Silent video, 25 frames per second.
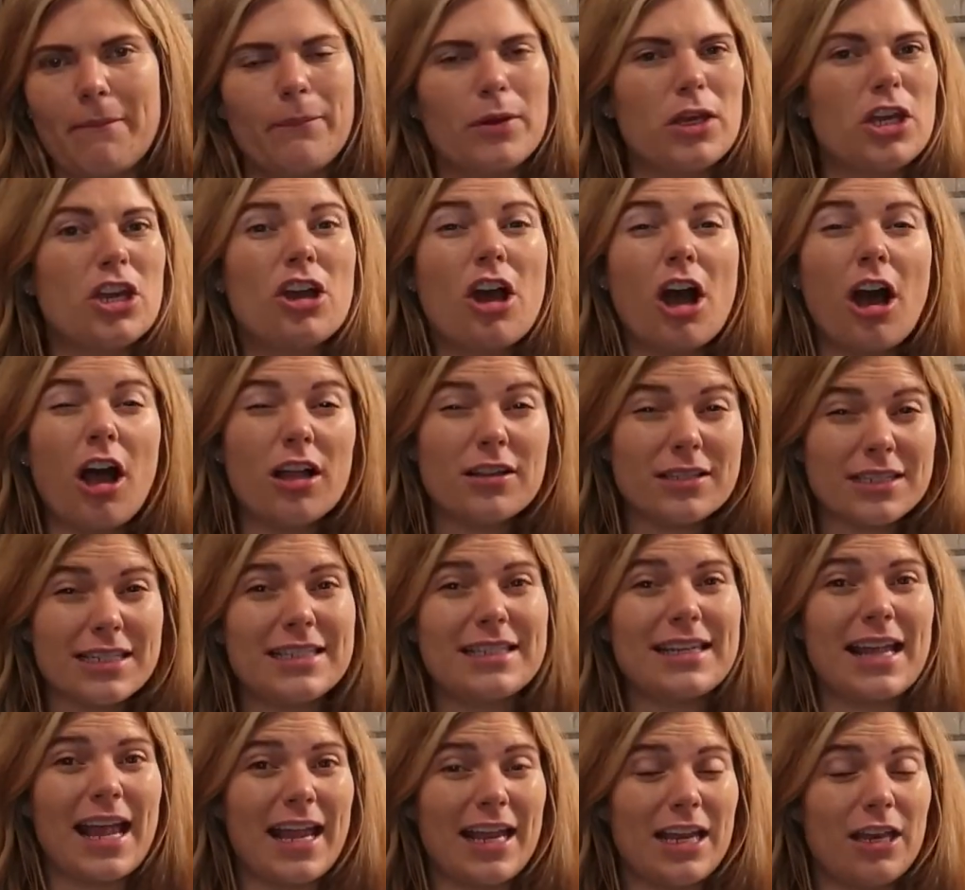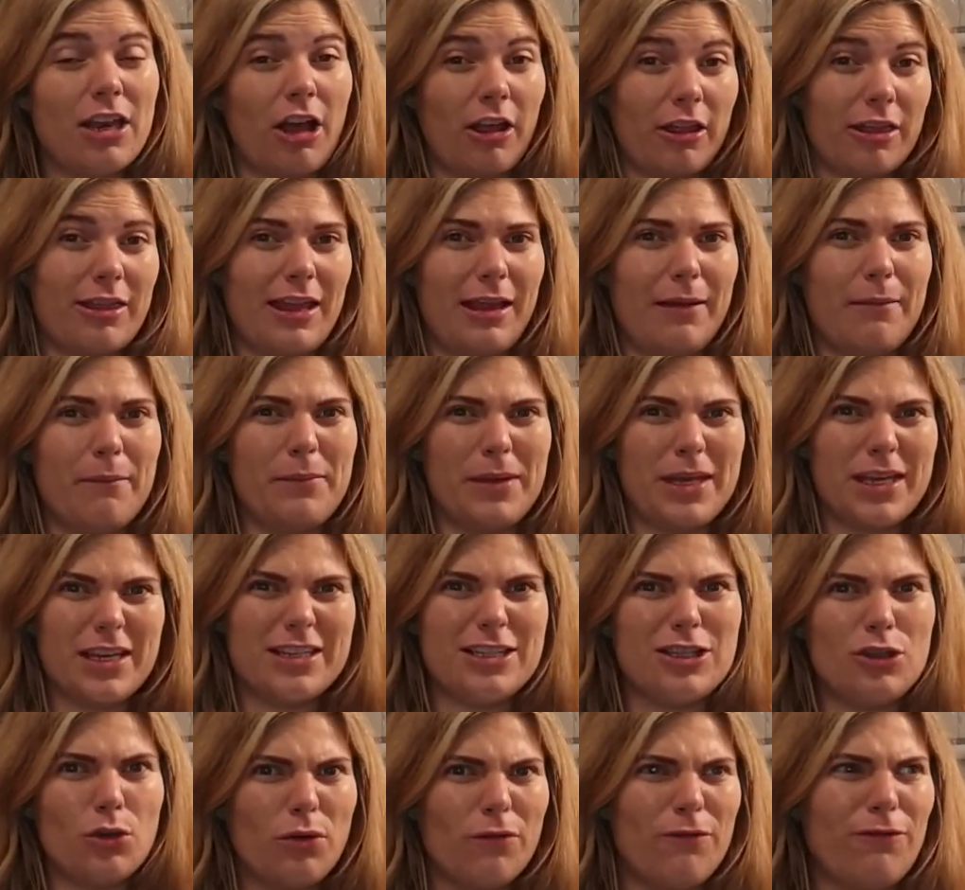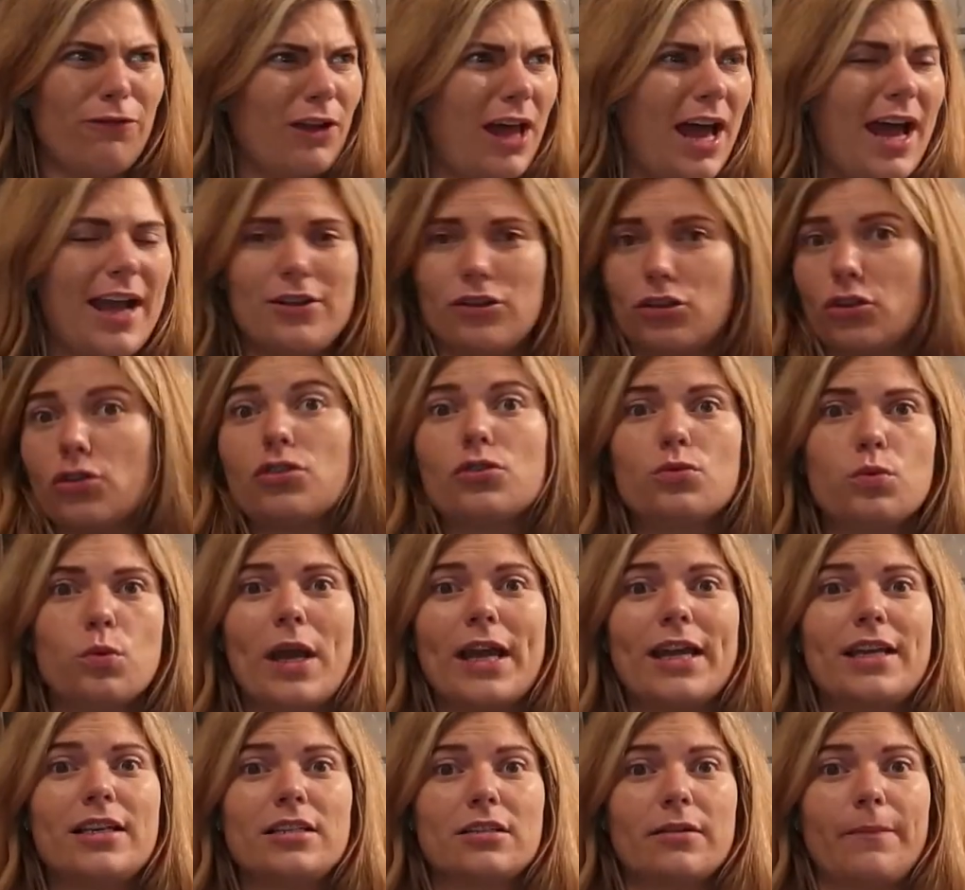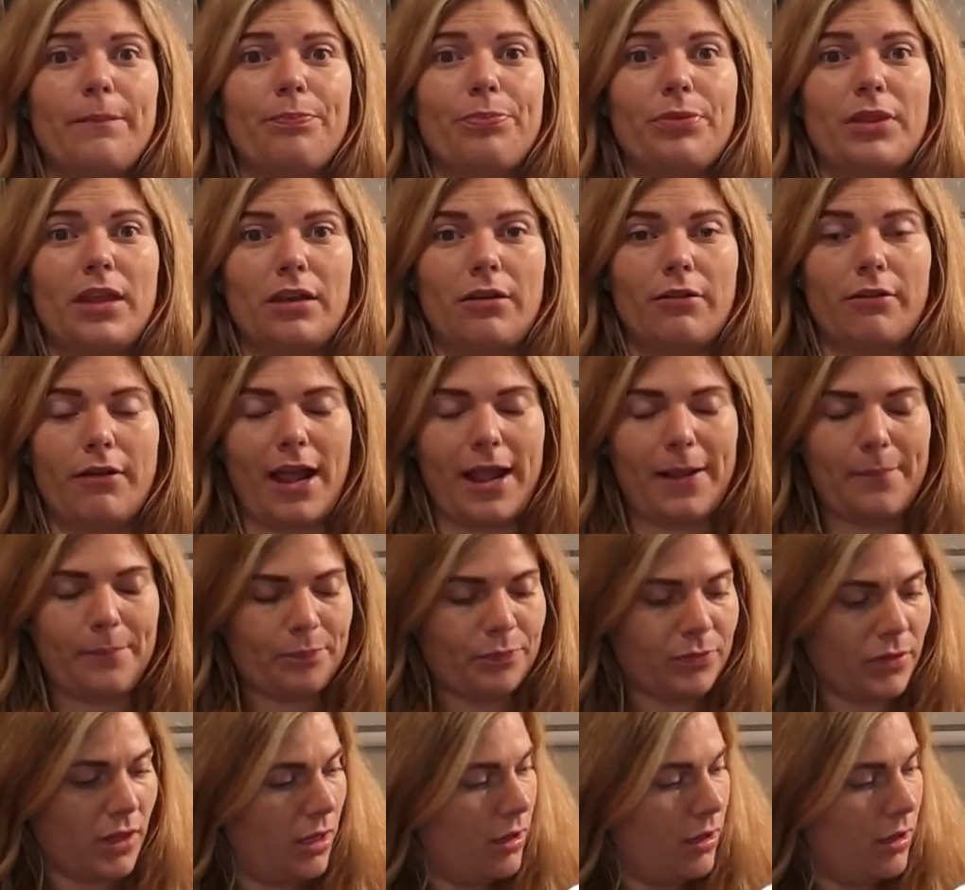But you can't say nothing because the fly does weigh something, all right?